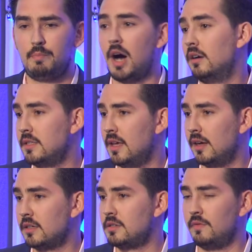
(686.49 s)

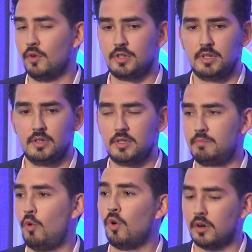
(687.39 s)
politics versus
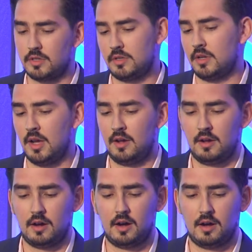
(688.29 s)
sports
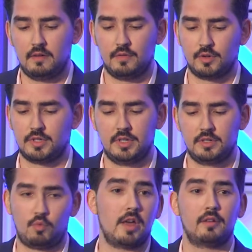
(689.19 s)

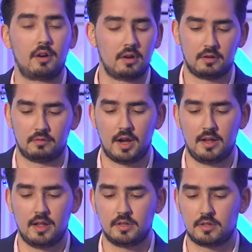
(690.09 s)
versus weather,
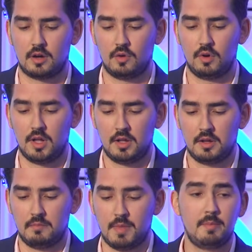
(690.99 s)
right? And so
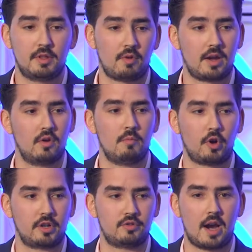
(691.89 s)
maybe the right
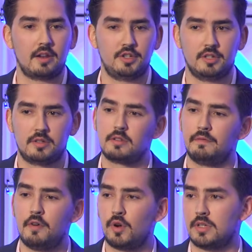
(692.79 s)
go-to-market strategy is just
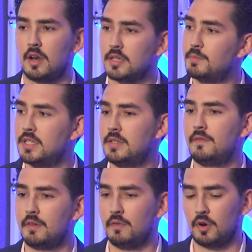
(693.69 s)
to focus on a
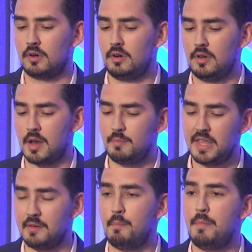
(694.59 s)
specific vertical and
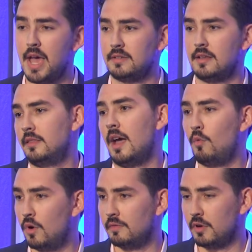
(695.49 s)
be the best at
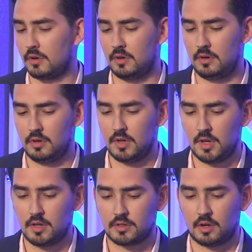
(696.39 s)
that one vertical.
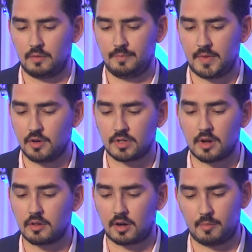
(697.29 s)
So here's
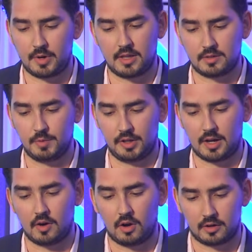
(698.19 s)
another company that's
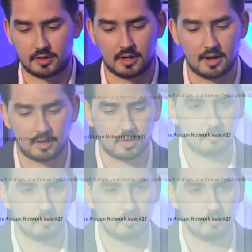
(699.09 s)
building on Augur today